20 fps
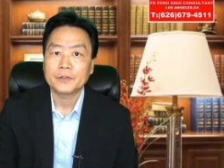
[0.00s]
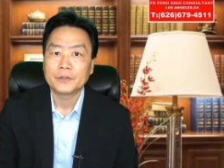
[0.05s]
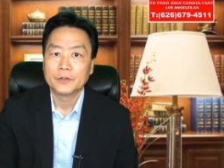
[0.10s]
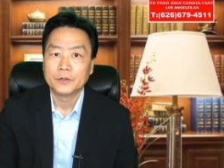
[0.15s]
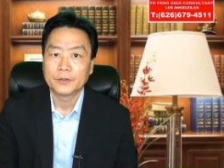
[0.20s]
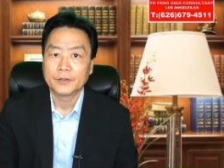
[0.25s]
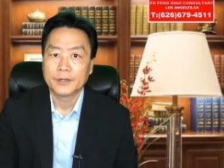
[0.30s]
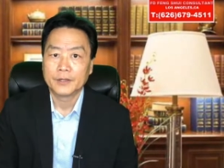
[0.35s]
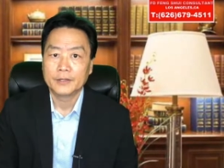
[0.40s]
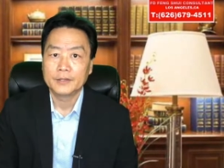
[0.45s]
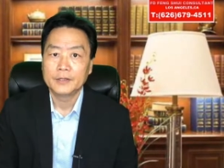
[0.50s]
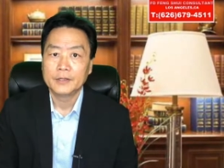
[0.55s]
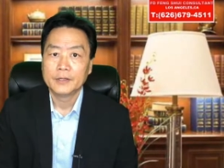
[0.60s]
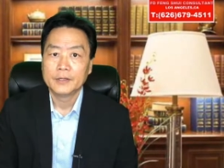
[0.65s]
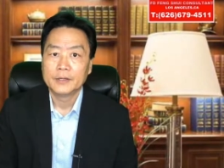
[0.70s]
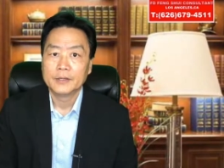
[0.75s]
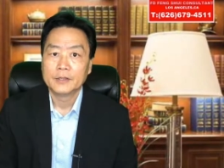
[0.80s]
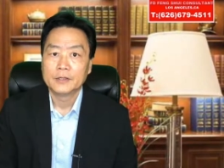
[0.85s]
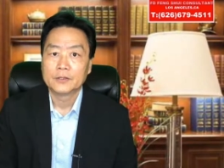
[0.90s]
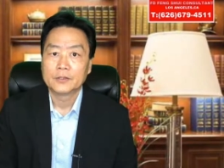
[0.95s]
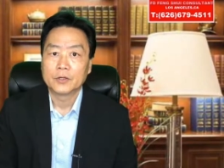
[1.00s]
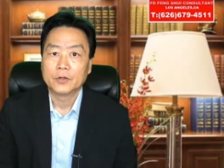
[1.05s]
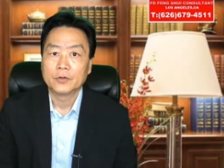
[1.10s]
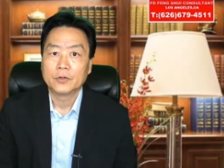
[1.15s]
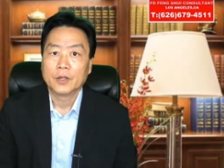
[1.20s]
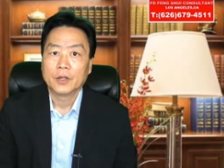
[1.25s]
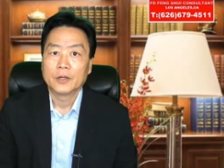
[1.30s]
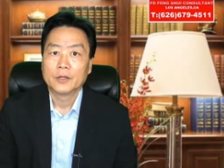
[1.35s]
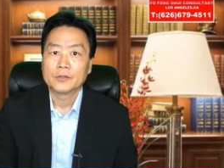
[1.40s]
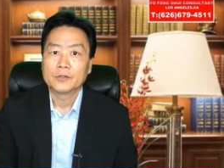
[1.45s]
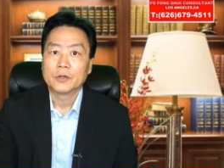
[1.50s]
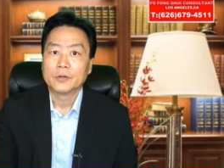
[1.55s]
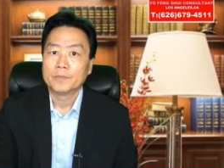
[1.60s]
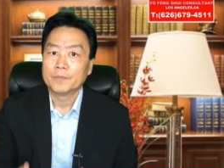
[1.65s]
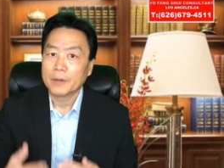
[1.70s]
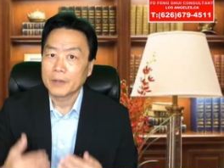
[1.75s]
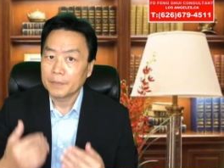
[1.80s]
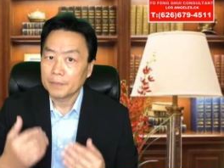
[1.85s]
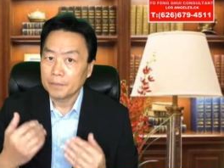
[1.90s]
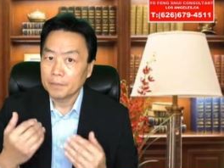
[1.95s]
Okay,
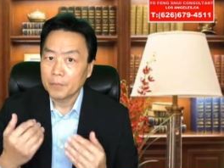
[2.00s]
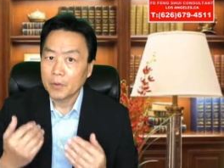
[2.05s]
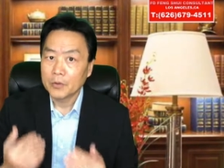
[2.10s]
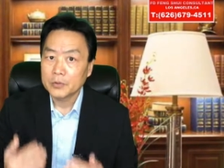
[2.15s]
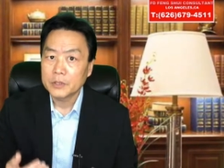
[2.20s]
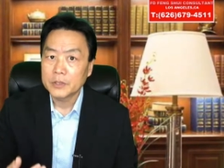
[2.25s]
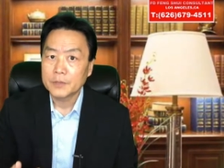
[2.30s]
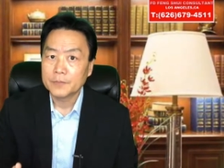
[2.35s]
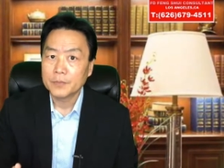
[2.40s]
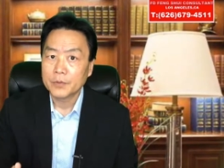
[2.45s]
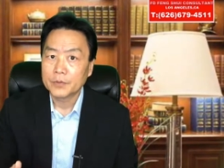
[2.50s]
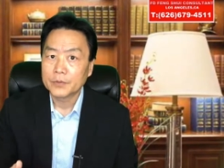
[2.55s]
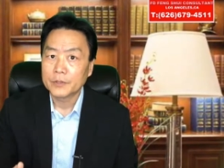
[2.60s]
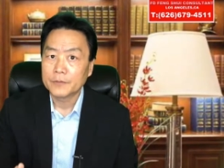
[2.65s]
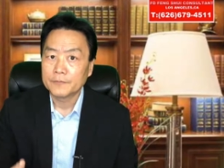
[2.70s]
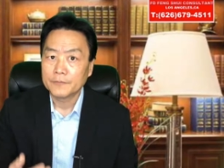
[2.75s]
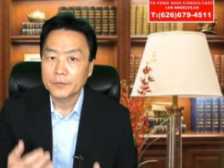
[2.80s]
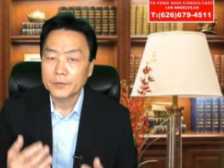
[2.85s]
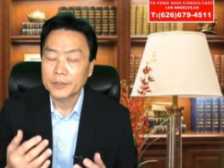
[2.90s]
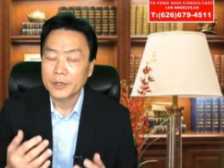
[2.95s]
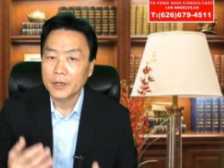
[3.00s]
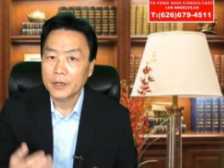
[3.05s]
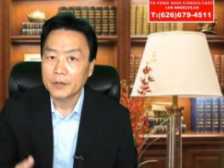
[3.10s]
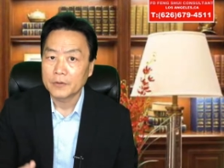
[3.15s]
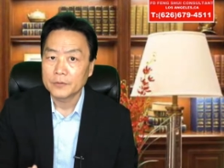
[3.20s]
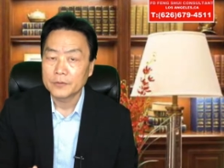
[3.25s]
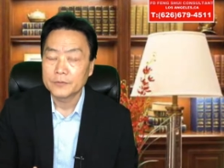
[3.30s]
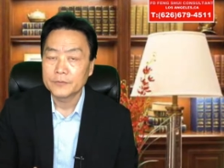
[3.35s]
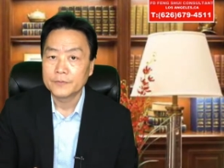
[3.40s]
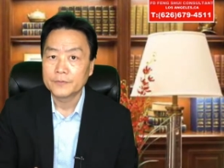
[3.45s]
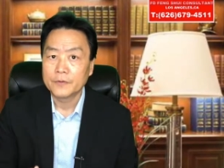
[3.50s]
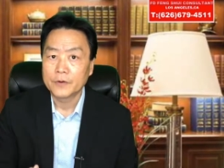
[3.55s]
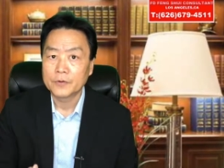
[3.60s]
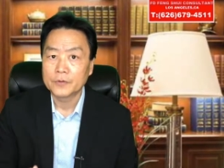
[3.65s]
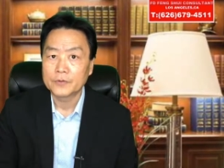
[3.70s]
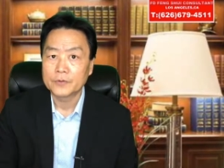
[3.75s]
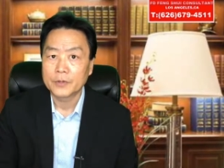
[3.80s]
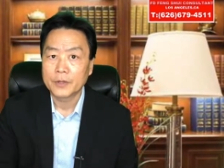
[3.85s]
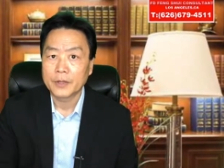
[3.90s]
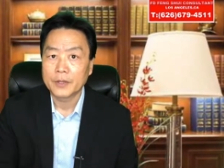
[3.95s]
but most important for the house Feng
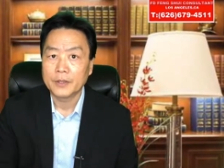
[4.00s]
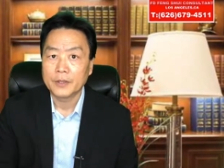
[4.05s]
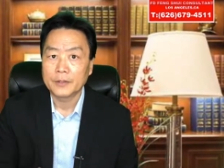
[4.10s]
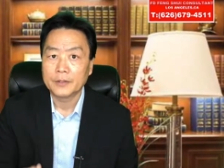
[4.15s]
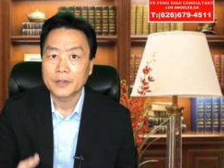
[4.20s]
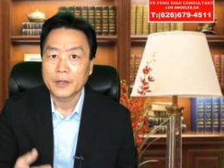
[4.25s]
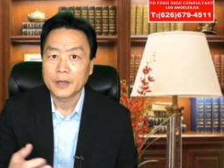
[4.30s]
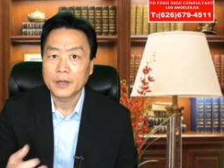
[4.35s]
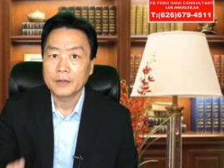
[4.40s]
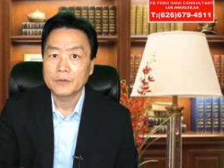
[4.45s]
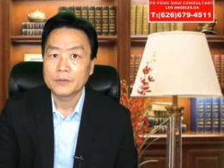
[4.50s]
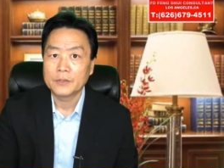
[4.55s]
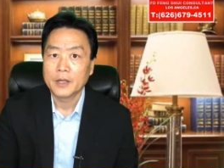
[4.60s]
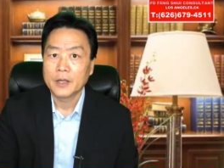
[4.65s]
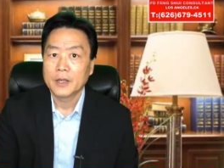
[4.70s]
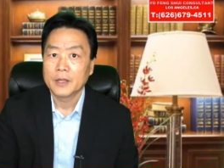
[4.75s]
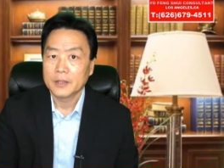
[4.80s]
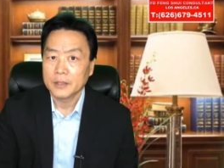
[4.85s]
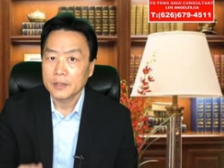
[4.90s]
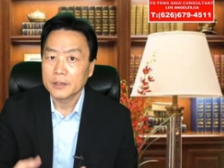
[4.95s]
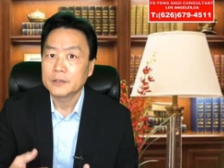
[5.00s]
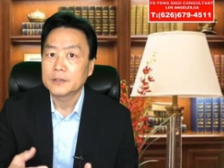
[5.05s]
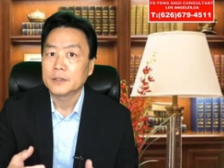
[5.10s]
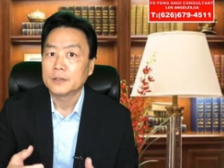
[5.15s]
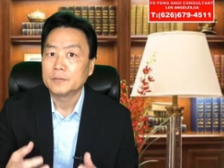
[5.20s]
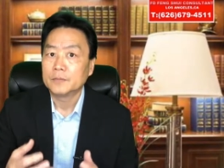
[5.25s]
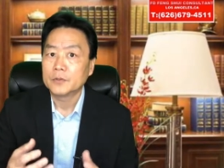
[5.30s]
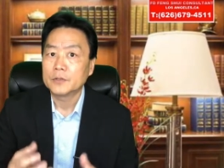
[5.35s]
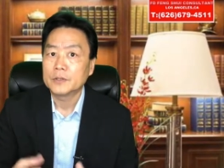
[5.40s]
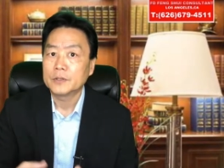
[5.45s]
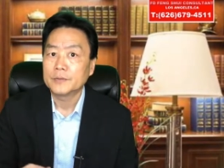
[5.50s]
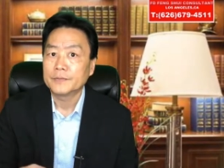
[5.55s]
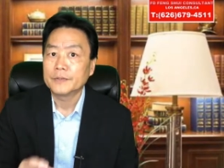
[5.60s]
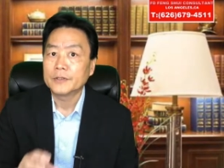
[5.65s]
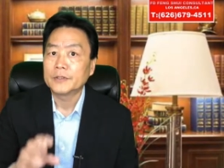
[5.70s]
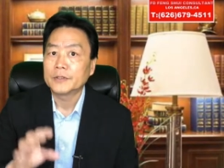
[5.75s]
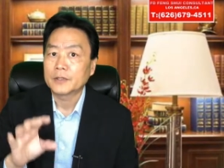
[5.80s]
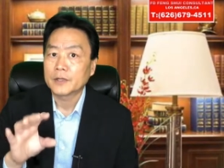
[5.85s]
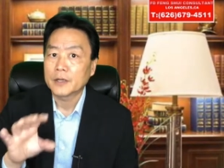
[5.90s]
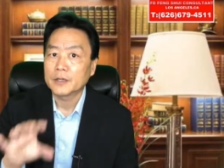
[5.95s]
Shui in the house is mostly
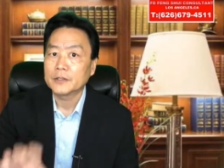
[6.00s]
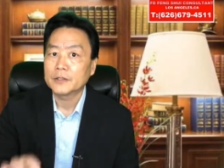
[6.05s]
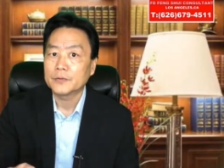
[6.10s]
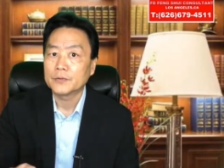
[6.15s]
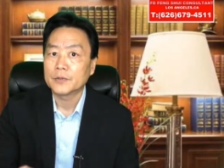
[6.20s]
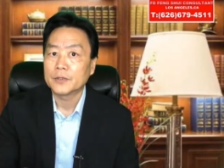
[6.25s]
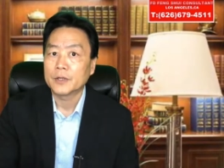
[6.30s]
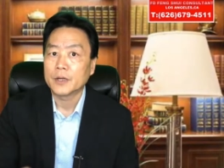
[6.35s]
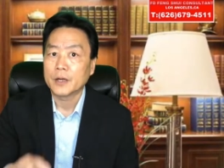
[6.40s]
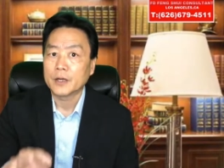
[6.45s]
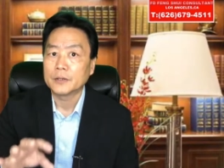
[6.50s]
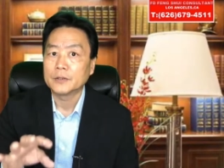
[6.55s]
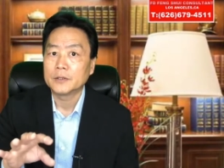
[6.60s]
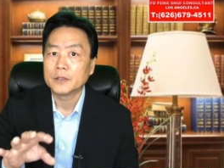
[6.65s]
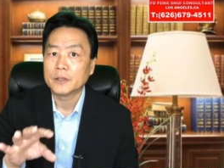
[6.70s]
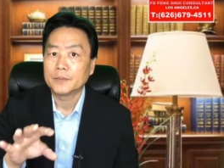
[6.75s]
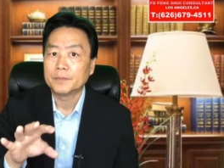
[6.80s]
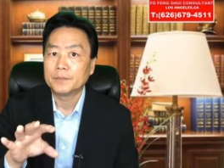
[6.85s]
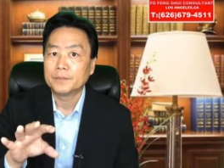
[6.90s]
concentrate on the